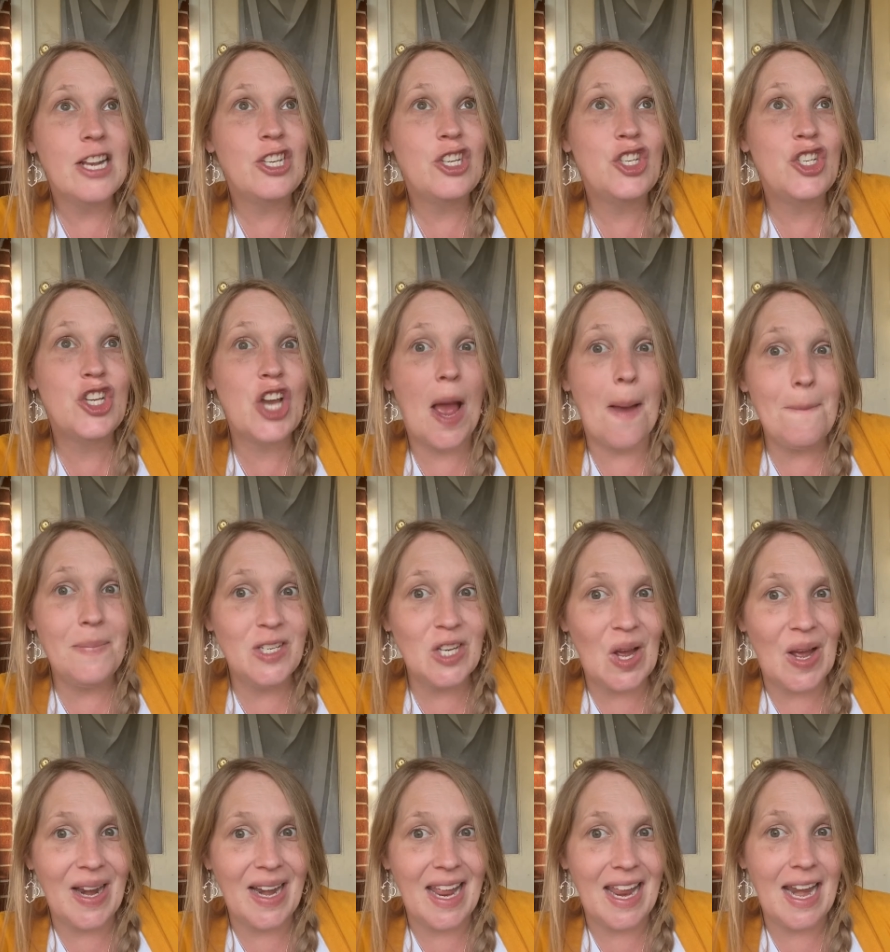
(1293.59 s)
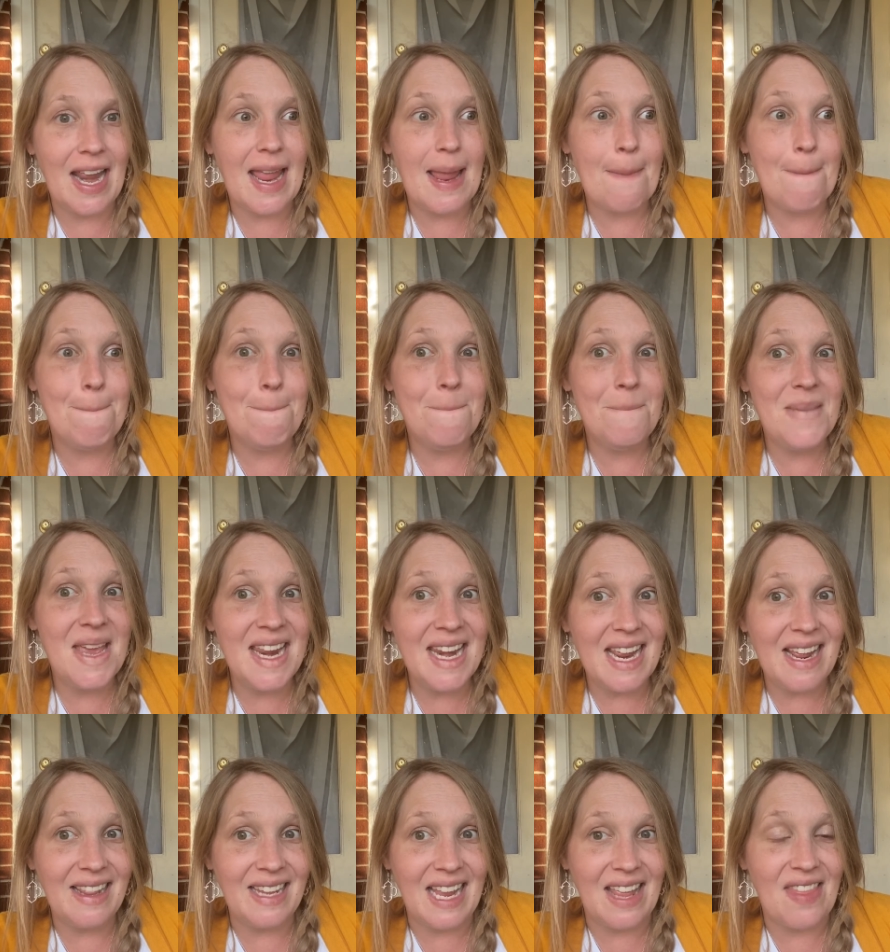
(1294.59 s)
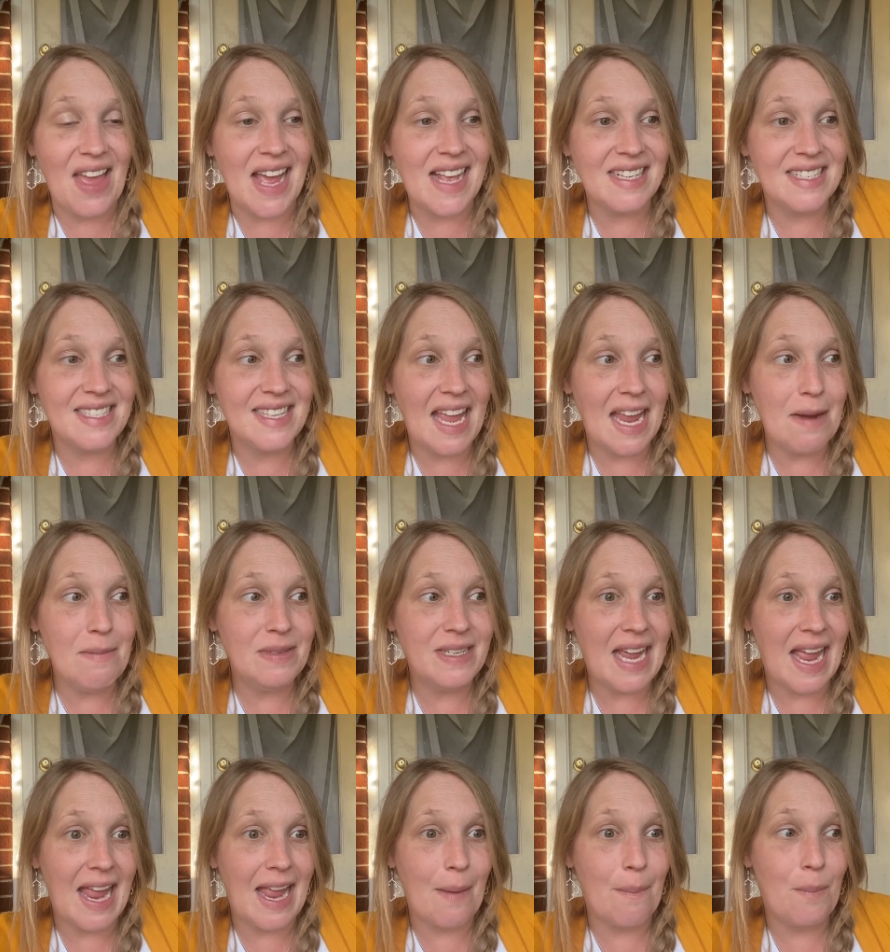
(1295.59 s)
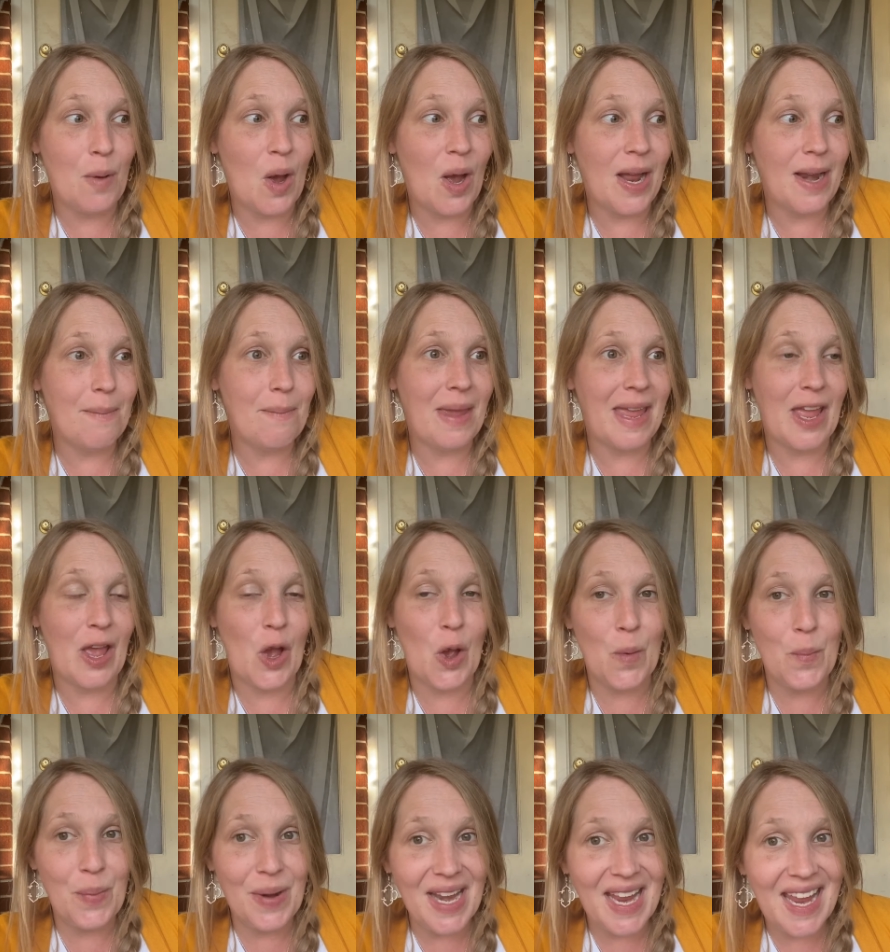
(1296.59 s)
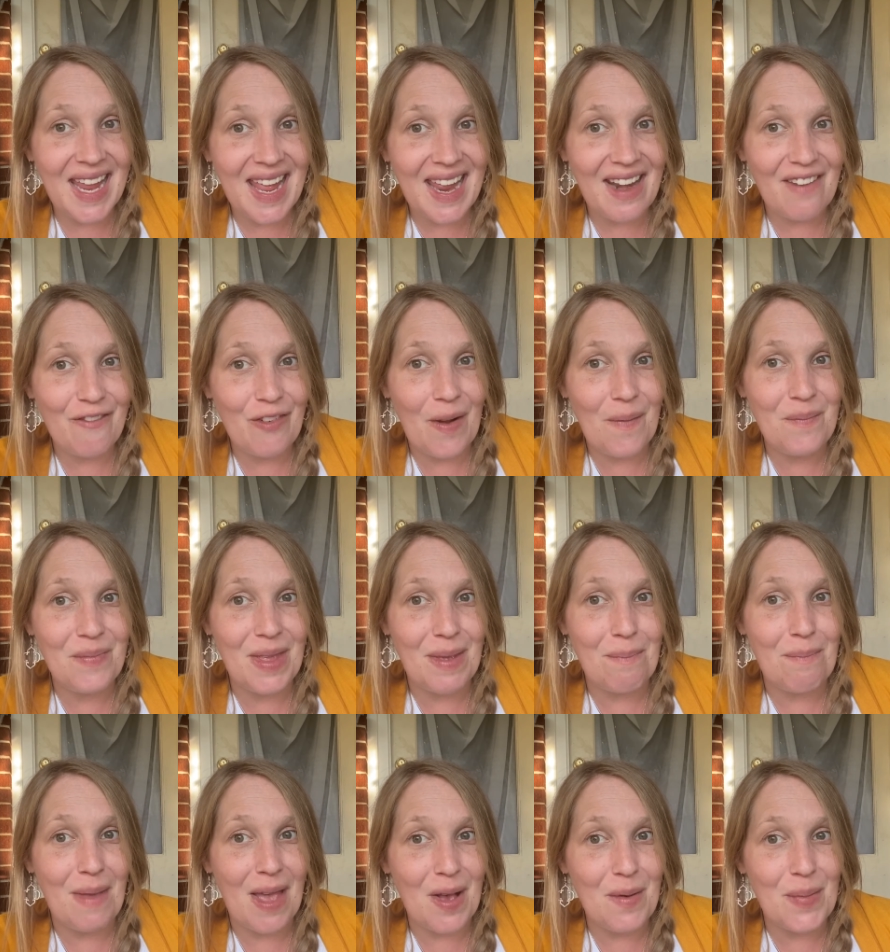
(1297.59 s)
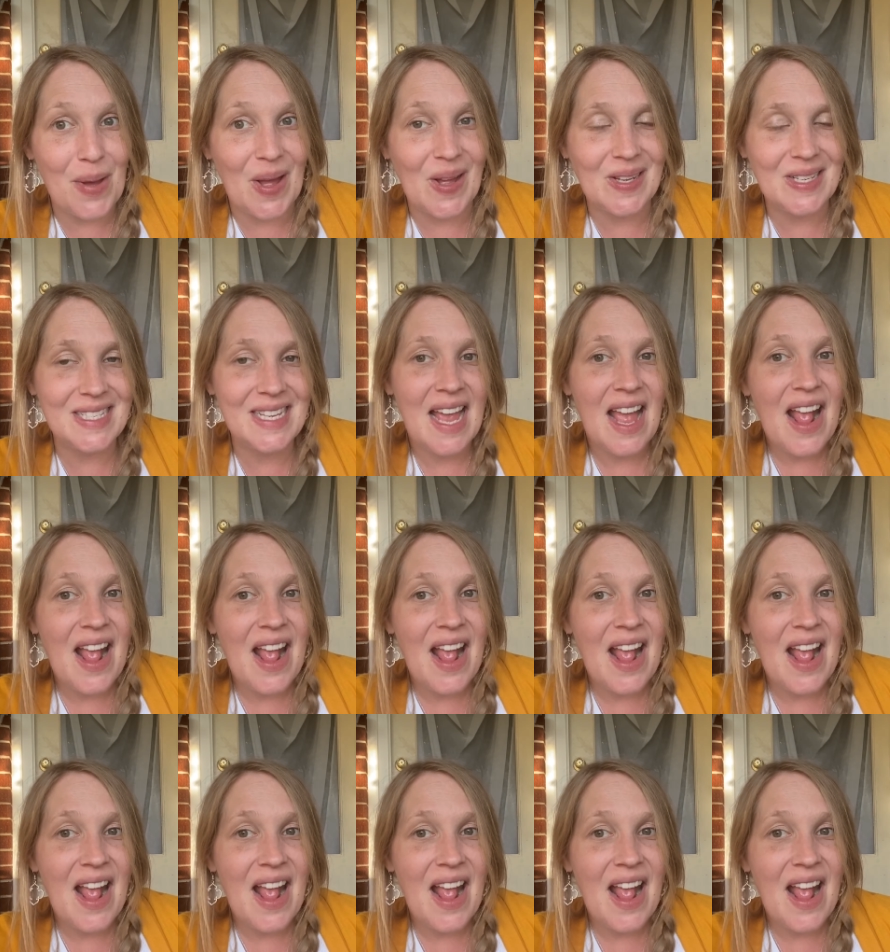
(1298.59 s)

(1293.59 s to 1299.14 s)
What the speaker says: jumped on it immediately that same day upon me opening it from the mailbox.